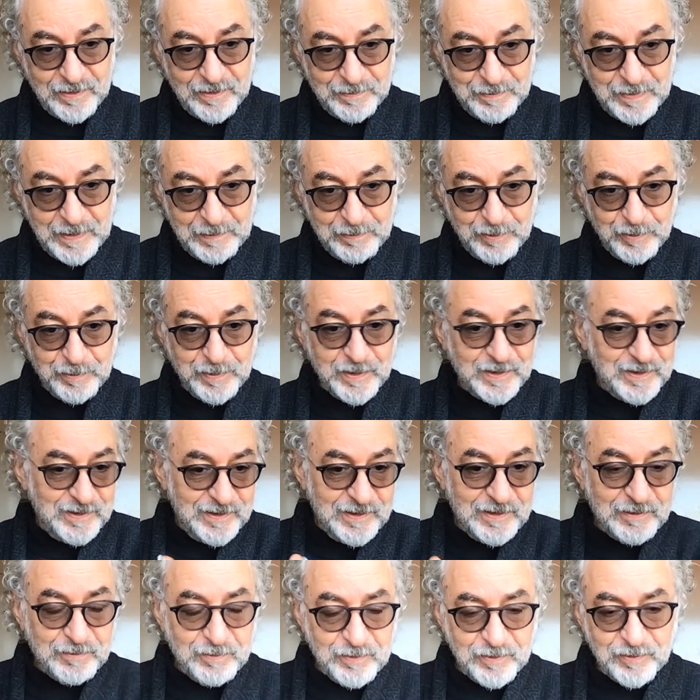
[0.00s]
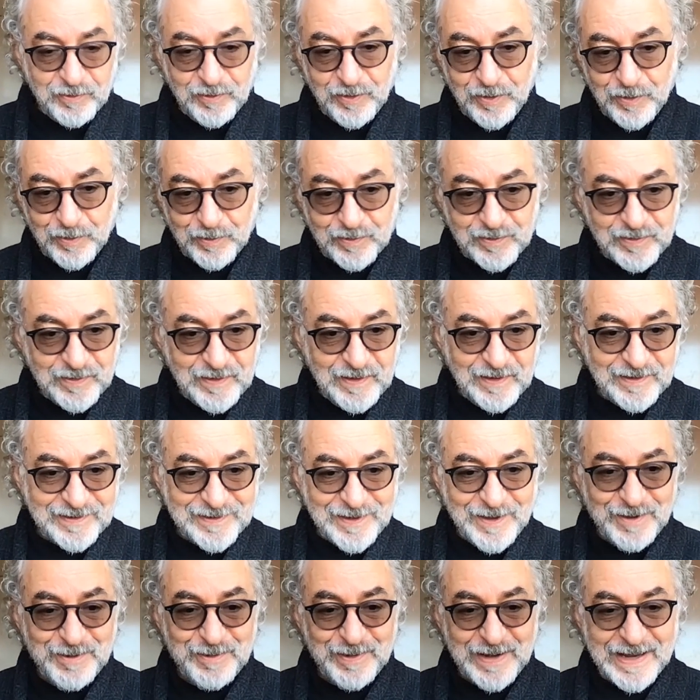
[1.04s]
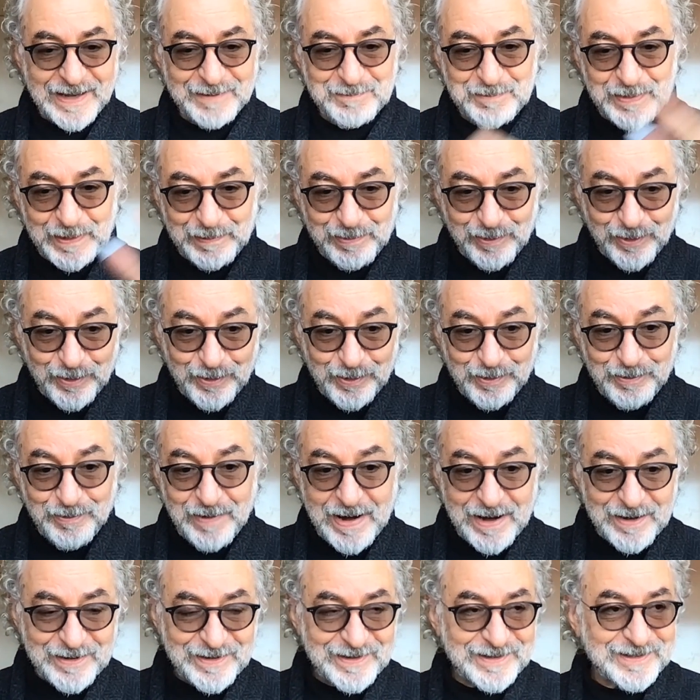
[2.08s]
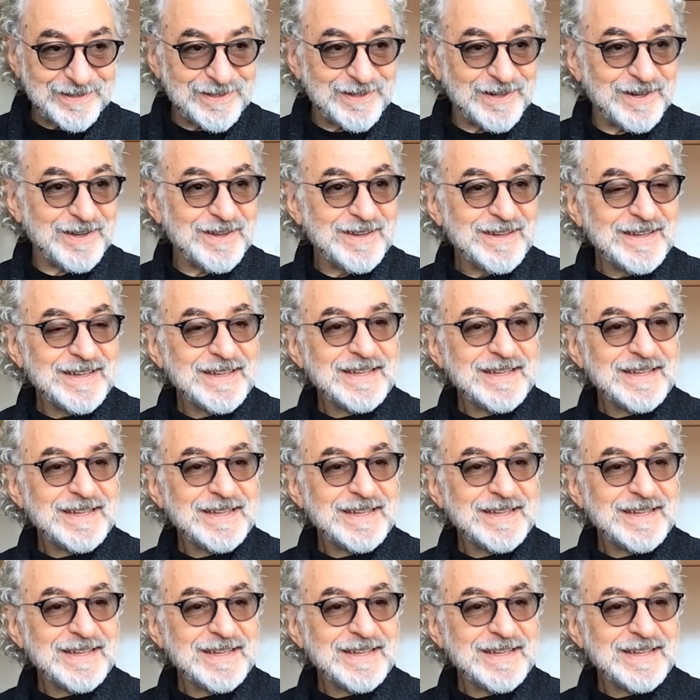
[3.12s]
people, but it was New York City, so we had people all around us, you know.